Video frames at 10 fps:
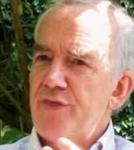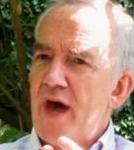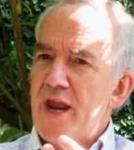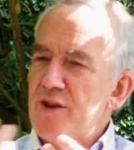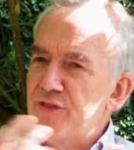
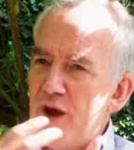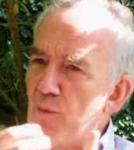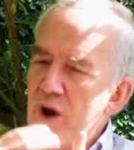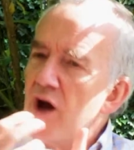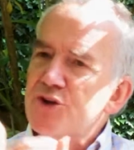that
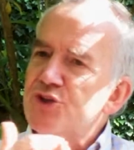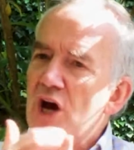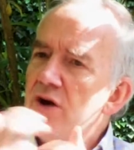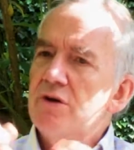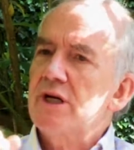we are
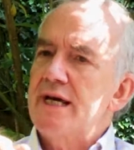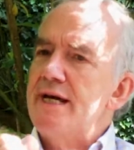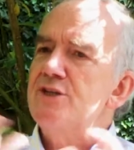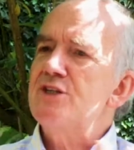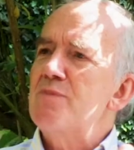totally
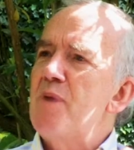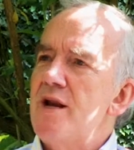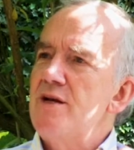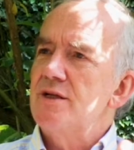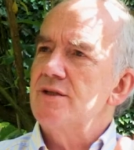
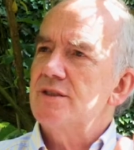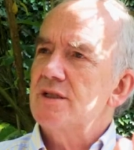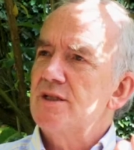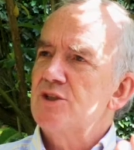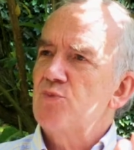interdependent
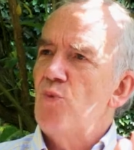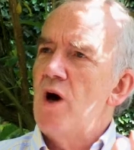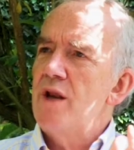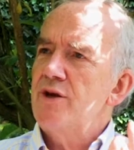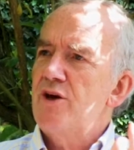as
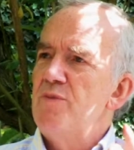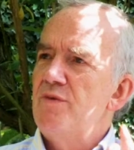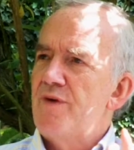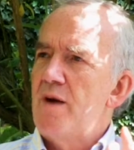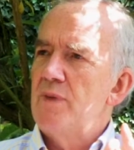one human
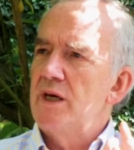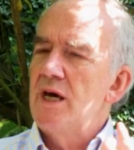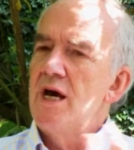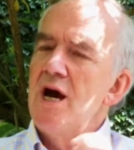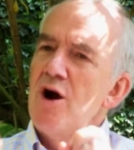family.
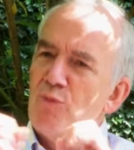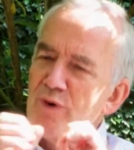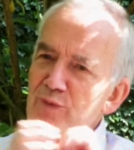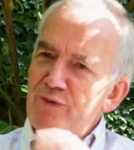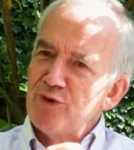
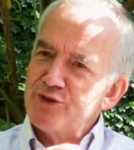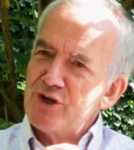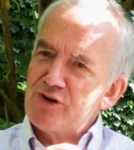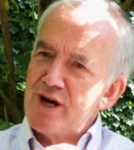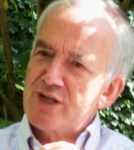We've
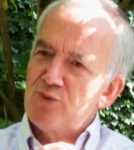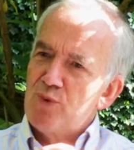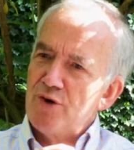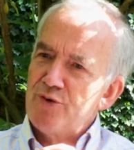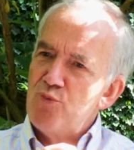also created a
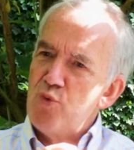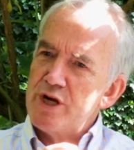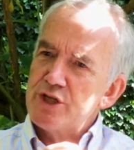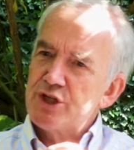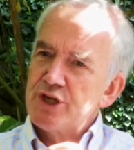world in
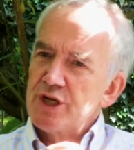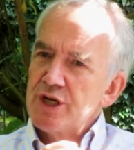which